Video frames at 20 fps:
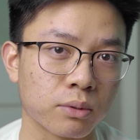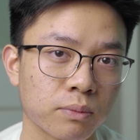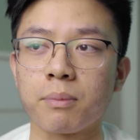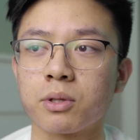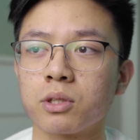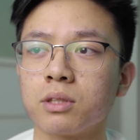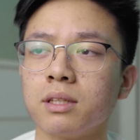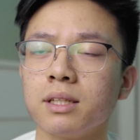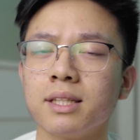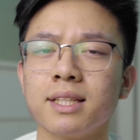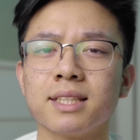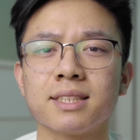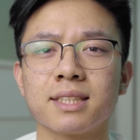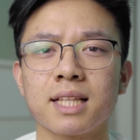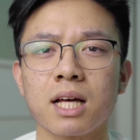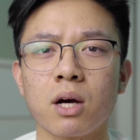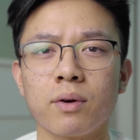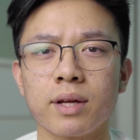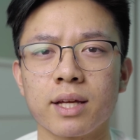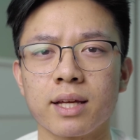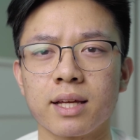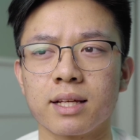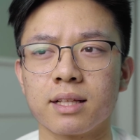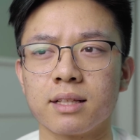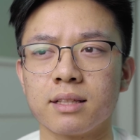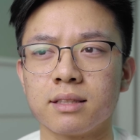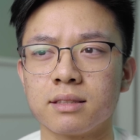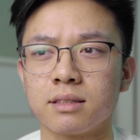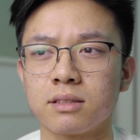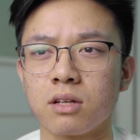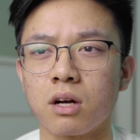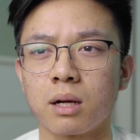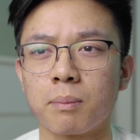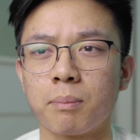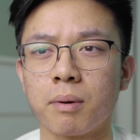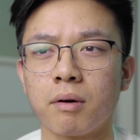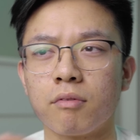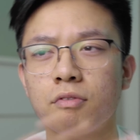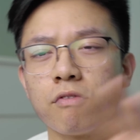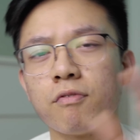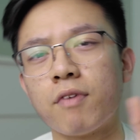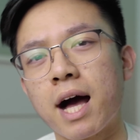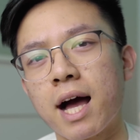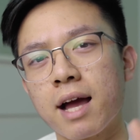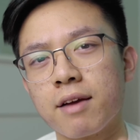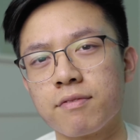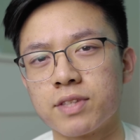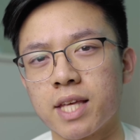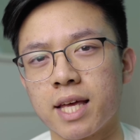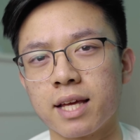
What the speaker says: I'm gonna list out and talk about 5